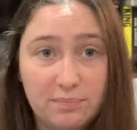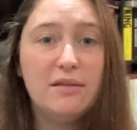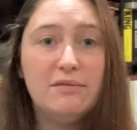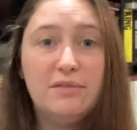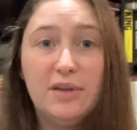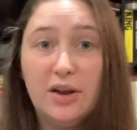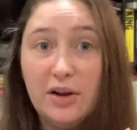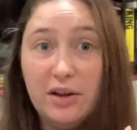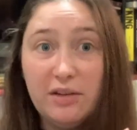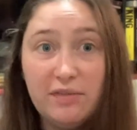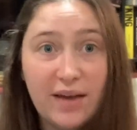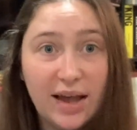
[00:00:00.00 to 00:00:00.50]

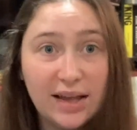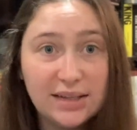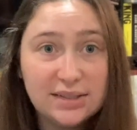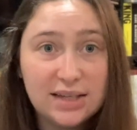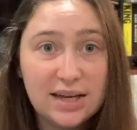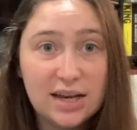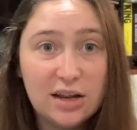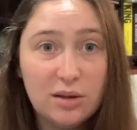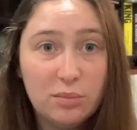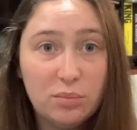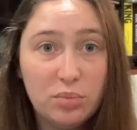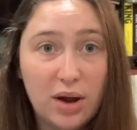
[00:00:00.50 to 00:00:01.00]
Very
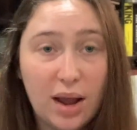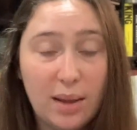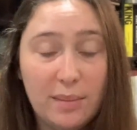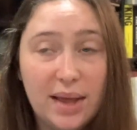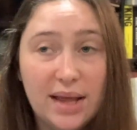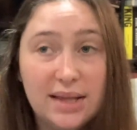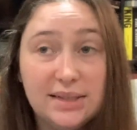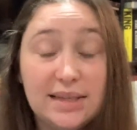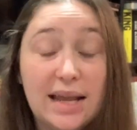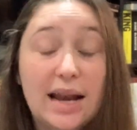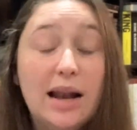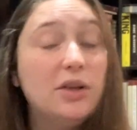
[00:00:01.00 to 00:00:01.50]
fascinating
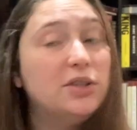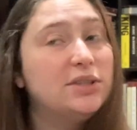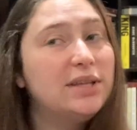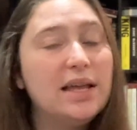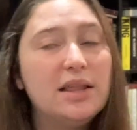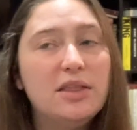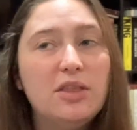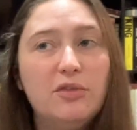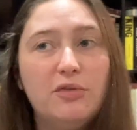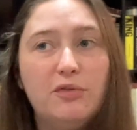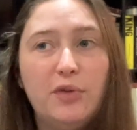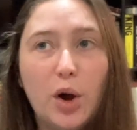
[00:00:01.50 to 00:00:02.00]
premise. And I'll say
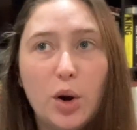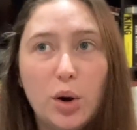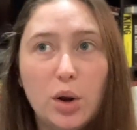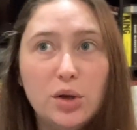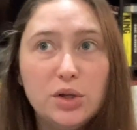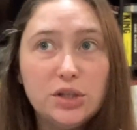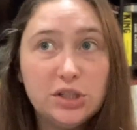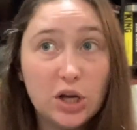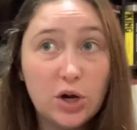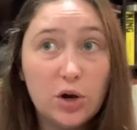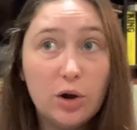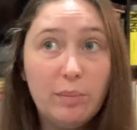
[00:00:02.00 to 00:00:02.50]
the
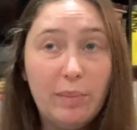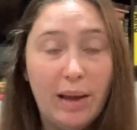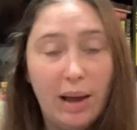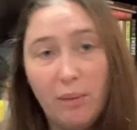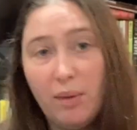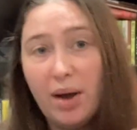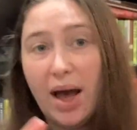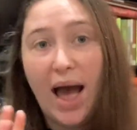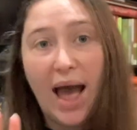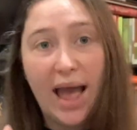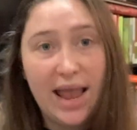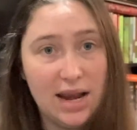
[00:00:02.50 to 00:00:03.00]
photos are
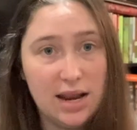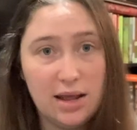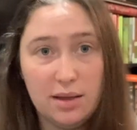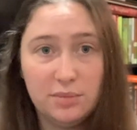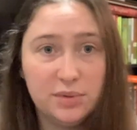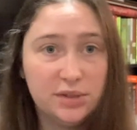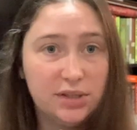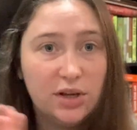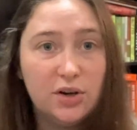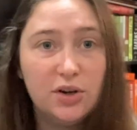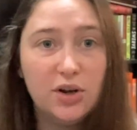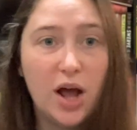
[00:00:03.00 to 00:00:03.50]
about
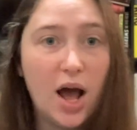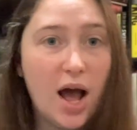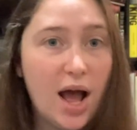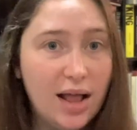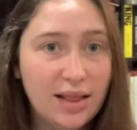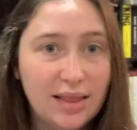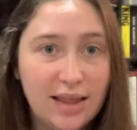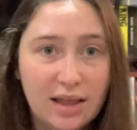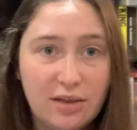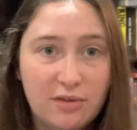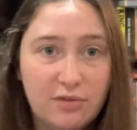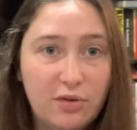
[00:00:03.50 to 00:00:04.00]
items. They're not
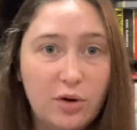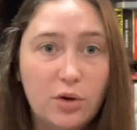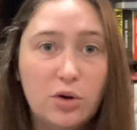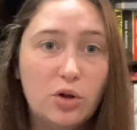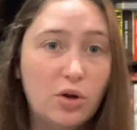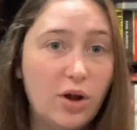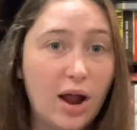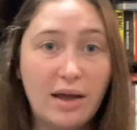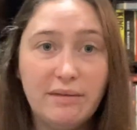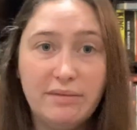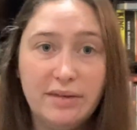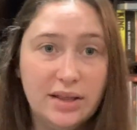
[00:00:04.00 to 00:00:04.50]
like
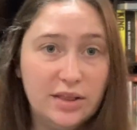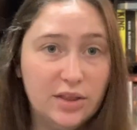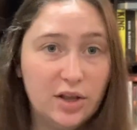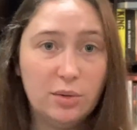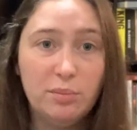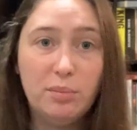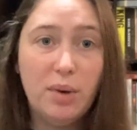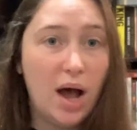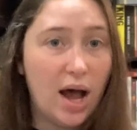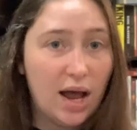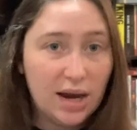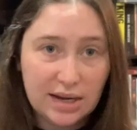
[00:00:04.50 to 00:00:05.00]
photographing their
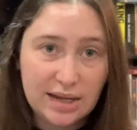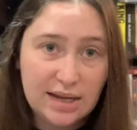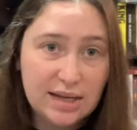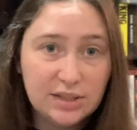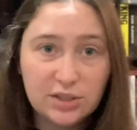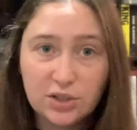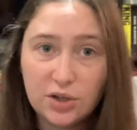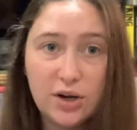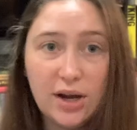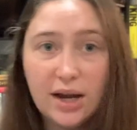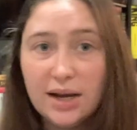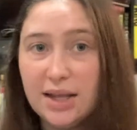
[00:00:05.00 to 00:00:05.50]
bodies
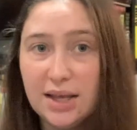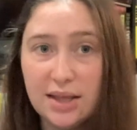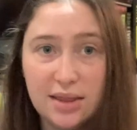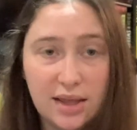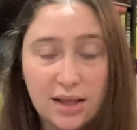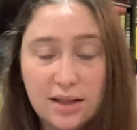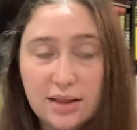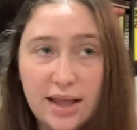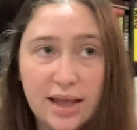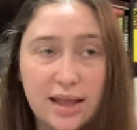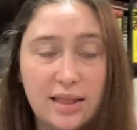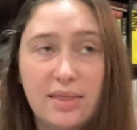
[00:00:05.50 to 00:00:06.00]
or
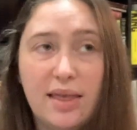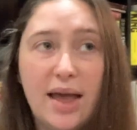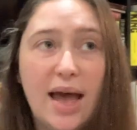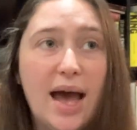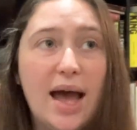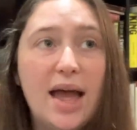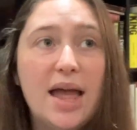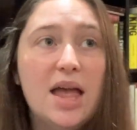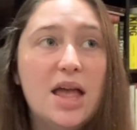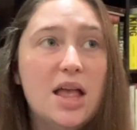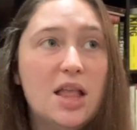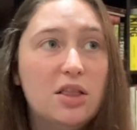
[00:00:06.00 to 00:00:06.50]
anything like
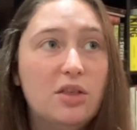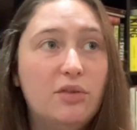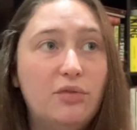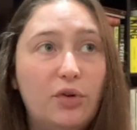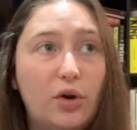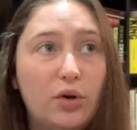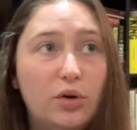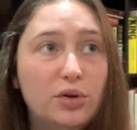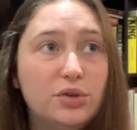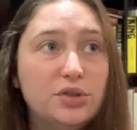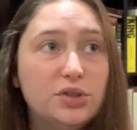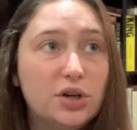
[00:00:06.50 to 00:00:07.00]
that. The
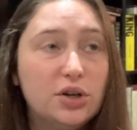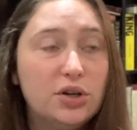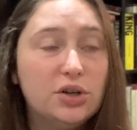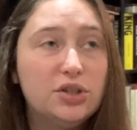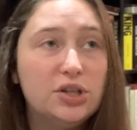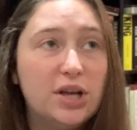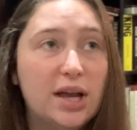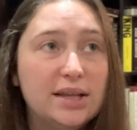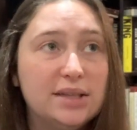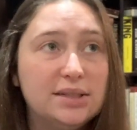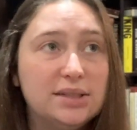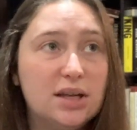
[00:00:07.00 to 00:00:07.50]
photos are
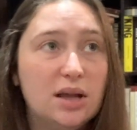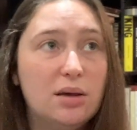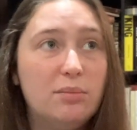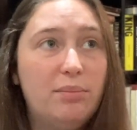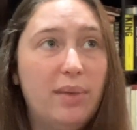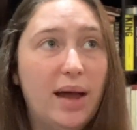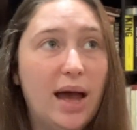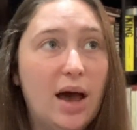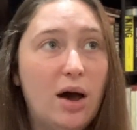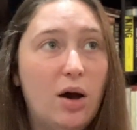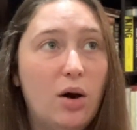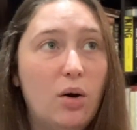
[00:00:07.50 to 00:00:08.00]
just
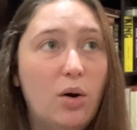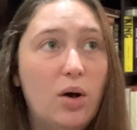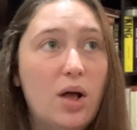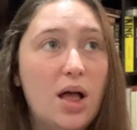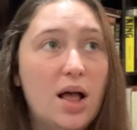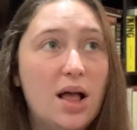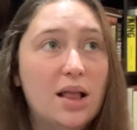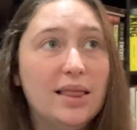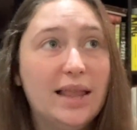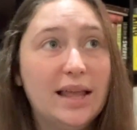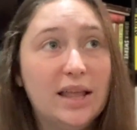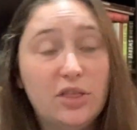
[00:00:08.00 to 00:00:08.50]
about
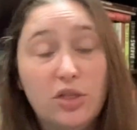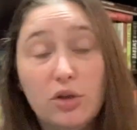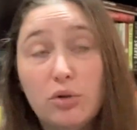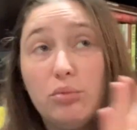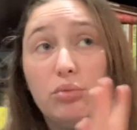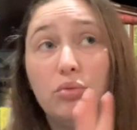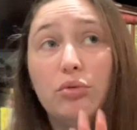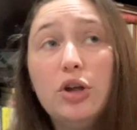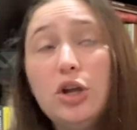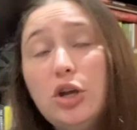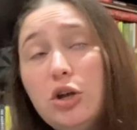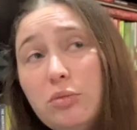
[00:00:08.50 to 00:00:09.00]
like the
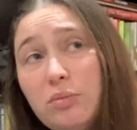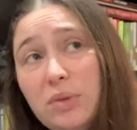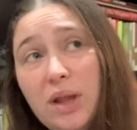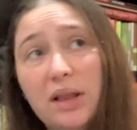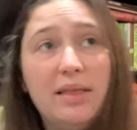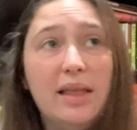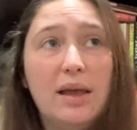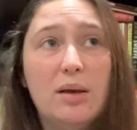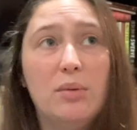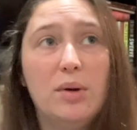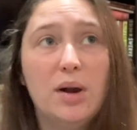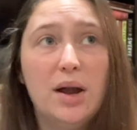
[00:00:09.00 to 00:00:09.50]
room that
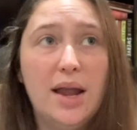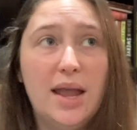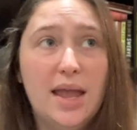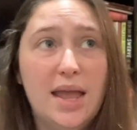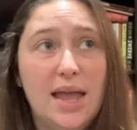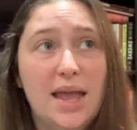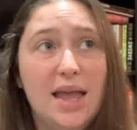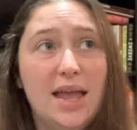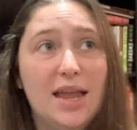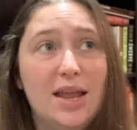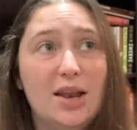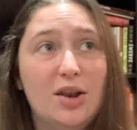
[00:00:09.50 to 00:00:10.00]
they were
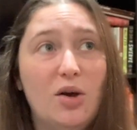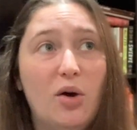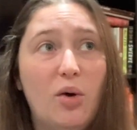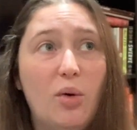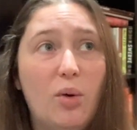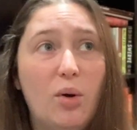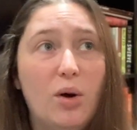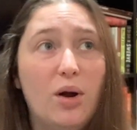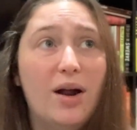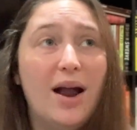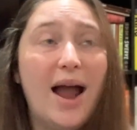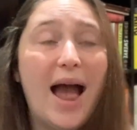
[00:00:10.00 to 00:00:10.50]
in,
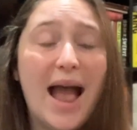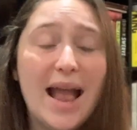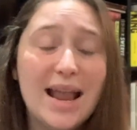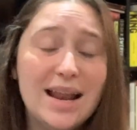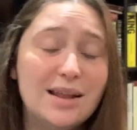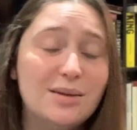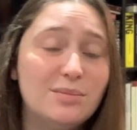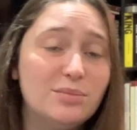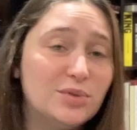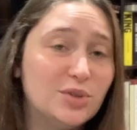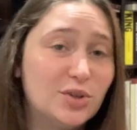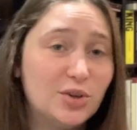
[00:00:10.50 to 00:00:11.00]
or
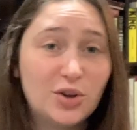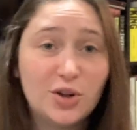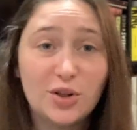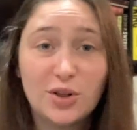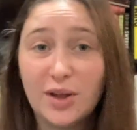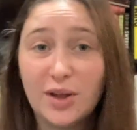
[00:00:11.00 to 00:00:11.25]
items or